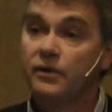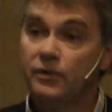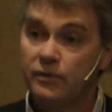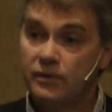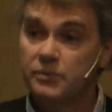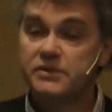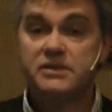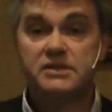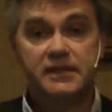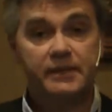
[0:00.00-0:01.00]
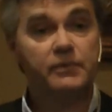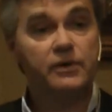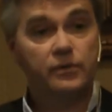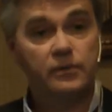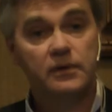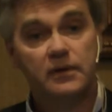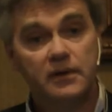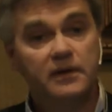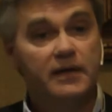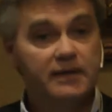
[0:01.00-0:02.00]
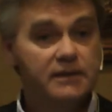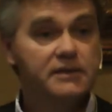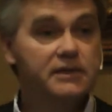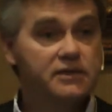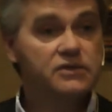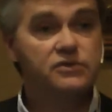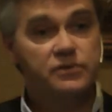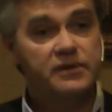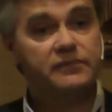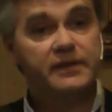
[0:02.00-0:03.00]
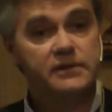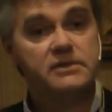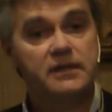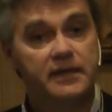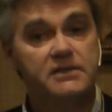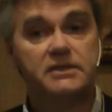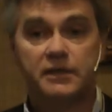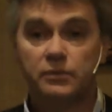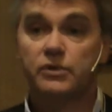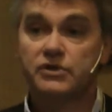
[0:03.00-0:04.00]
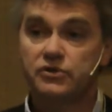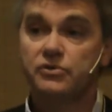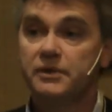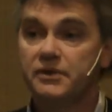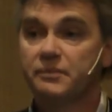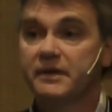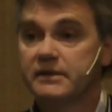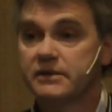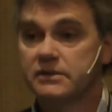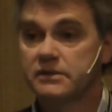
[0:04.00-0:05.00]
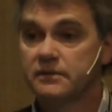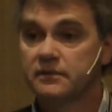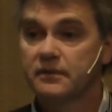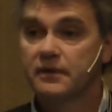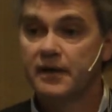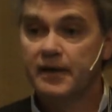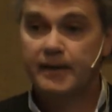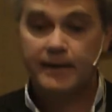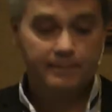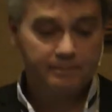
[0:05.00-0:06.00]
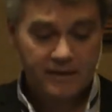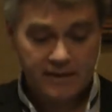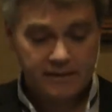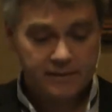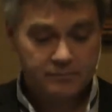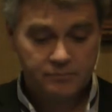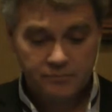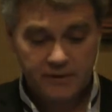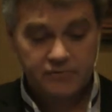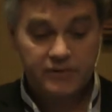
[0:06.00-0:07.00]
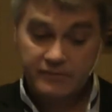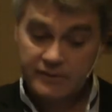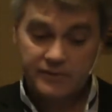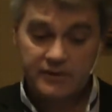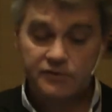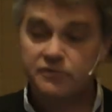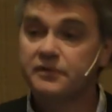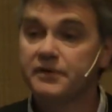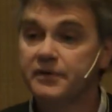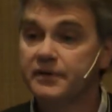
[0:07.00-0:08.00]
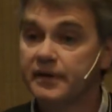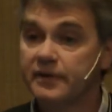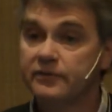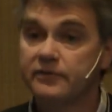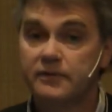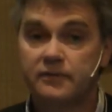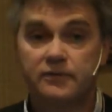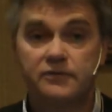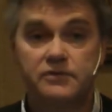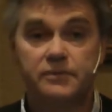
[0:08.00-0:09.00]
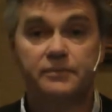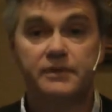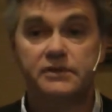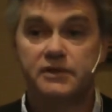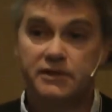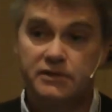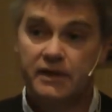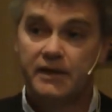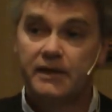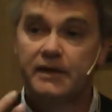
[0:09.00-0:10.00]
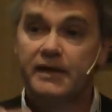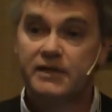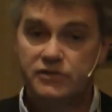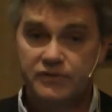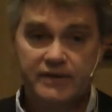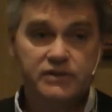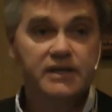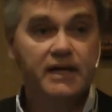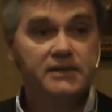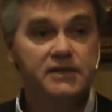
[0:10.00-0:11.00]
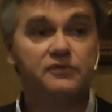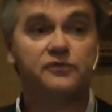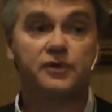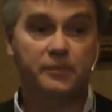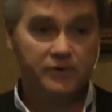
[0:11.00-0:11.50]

all with the same goal, and that is to give insight in what you do in your practice. And Medrave, I think, is a very nice system. It extracts data from